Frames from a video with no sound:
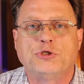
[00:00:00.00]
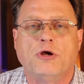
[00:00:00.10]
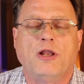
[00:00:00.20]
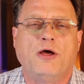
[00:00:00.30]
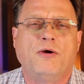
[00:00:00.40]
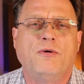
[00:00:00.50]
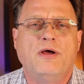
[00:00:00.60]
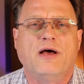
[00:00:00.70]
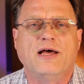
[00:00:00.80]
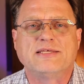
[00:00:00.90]
like
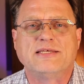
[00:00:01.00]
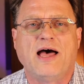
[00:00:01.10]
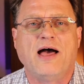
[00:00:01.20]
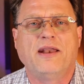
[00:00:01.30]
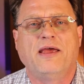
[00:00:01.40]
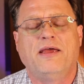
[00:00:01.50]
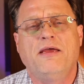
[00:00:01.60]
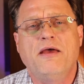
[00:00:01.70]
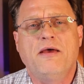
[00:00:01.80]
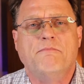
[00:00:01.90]
Trello,
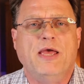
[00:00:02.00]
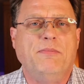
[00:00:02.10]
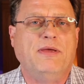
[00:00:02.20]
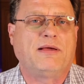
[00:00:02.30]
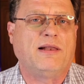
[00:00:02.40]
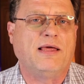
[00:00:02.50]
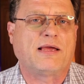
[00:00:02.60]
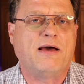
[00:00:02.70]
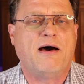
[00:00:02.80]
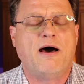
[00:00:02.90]
Asana, maybe
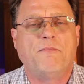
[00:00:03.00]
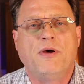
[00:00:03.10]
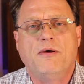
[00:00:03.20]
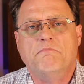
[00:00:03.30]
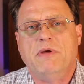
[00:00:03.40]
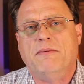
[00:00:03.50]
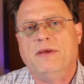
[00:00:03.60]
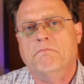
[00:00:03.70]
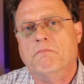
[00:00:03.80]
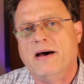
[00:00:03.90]
ClickUp,
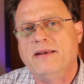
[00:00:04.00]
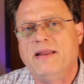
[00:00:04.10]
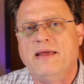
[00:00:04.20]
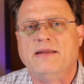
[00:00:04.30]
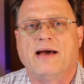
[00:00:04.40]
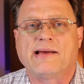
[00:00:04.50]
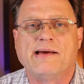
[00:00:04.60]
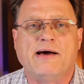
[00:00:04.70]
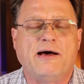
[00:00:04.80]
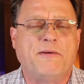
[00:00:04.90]
maybe Monday
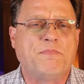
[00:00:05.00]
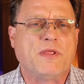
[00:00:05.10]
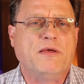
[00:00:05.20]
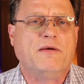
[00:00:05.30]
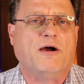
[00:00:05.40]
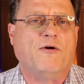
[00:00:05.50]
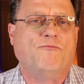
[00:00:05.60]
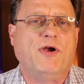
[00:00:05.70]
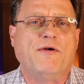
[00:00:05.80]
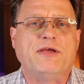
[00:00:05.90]
dot com,
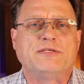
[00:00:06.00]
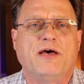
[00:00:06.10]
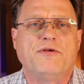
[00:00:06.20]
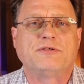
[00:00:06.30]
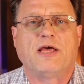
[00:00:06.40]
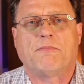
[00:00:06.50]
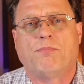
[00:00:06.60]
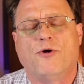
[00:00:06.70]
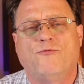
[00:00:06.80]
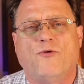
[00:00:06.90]
or various others
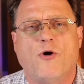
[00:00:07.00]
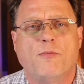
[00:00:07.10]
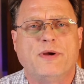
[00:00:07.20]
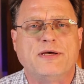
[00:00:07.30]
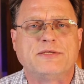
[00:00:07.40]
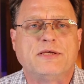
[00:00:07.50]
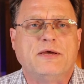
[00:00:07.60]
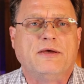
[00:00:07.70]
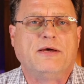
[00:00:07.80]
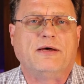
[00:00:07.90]
like
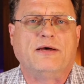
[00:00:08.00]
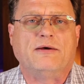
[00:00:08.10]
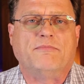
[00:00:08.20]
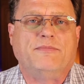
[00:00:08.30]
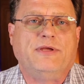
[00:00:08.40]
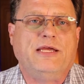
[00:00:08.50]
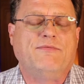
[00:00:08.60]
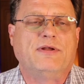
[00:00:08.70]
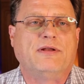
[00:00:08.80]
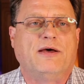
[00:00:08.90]
Proformas, uh,
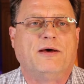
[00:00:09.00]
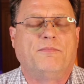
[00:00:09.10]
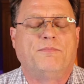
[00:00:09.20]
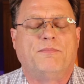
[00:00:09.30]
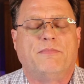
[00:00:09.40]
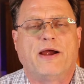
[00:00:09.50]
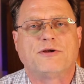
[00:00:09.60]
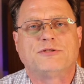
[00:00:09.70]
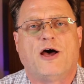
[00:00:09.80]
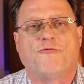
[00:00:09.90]
even uh,
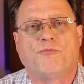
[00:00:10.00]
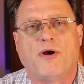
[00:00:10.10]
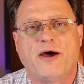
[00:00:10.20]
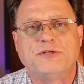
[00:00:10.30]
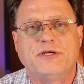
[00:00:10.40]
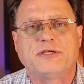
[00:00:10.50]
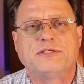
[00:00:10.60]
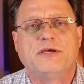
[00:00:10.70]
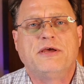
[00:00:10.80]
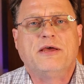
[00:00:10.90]
Microsoft
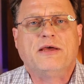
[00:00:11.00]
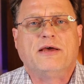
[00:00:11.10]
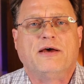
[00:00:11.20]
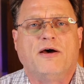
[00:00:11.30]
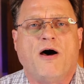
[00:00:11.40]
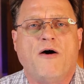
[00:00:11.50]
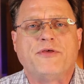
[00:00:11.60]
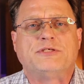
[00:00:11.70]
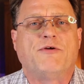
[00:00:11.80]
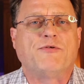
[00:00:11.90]
projects, uh,
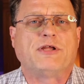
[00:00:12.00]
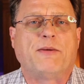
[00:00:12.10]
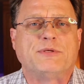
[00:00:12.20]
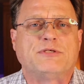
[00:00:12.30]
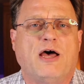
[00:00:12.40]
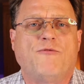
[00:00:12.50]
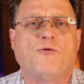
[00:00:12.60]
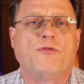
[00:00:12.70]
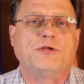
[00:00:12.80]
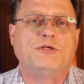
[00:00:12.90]
all this different type of
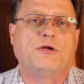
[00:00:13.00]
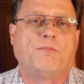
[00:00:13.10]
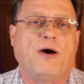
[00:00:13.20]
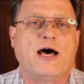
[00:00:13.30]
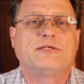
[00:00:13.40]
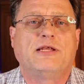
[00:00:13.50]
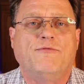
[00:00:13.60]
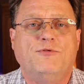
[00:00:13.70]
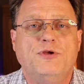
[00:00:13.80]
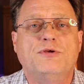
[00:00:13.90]
software that you could
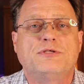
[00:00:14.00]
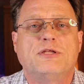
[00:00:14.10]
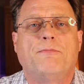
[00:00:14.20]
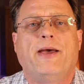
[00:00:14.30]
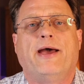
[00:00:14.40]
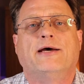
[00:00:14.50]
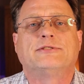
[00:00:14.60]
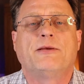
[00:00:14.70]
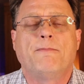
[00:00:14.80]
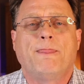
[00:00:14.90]
possibly have used in the
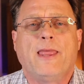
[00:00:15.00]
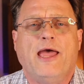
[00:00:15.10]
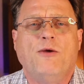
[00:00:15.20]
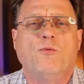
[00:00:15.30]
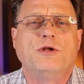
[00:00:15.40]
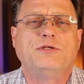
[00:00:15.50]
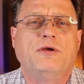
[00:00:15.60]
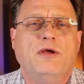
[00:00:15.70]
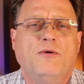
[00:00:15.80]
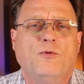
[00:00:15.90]
past, and
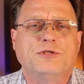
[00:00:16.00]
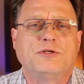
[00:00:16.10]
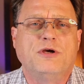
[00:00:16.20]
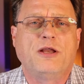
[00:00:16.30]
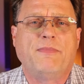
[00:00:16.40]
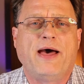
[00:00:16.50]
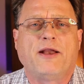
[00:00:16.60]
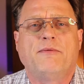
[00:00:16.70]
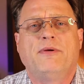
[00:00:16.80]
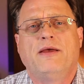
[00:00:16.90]
what was good
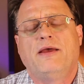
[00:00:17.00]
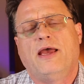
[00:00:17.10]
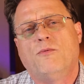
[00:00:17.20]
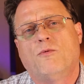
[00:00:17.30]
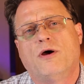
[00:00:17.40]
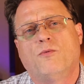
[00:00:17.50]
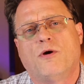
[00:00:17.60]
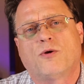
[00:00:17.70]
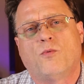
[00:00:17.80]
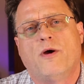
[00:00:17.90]
about them and
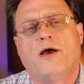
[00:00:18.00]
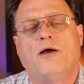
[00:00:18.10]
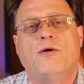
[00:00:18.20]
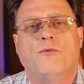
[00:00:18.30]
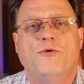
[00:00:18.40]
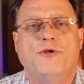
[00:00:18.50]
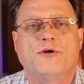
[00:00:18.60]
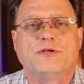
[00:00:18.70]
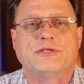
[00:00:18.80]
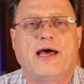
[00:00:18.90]
what worked well
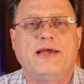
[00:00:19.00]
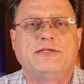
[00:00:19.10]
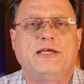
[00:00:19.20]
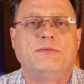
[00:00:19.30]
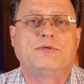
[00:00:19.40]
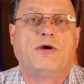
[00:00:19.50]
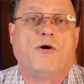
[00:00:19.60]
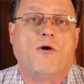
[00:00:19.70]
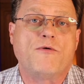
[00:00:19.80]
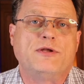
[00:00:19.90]
with your design teams
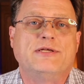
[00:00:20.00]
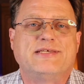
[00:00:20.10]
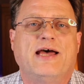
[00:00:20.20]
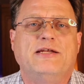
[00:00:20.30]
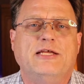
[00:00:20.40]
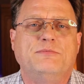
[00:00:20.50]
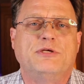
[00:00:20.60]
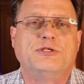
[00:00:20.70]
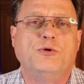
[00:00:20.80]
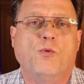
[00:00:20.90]
or the design
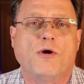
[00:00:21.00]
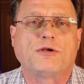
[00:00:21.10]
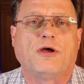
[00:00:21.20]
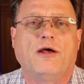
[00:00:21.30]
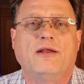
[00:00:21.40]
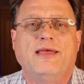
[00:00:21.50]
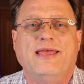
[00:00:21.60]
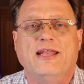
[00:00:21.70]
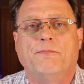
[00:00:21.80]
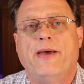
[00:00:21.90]
teams that you worked on
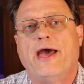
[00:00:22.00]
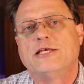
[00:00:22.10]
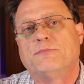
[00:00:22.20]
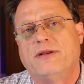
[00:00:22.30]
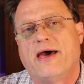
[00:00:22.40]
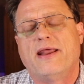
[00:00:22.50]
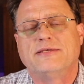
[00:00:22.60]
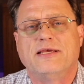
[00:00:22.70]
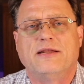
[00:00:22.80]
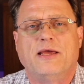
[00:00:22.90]
in the past, but
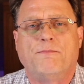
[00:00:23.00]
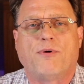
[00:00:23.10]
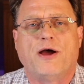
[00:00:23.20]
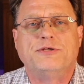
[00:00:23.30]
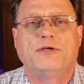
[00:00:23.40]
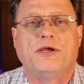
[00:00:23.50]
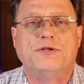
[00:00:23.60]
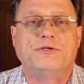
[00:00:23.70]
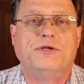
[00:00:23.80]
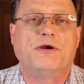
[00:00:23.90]
not as in a
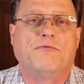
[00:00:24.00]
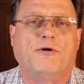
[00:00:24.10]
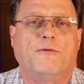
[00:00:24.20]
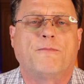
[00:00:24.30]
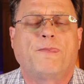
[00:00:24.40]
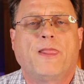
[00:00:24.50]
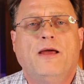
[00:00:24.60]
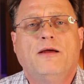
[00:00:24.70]
project engineer role.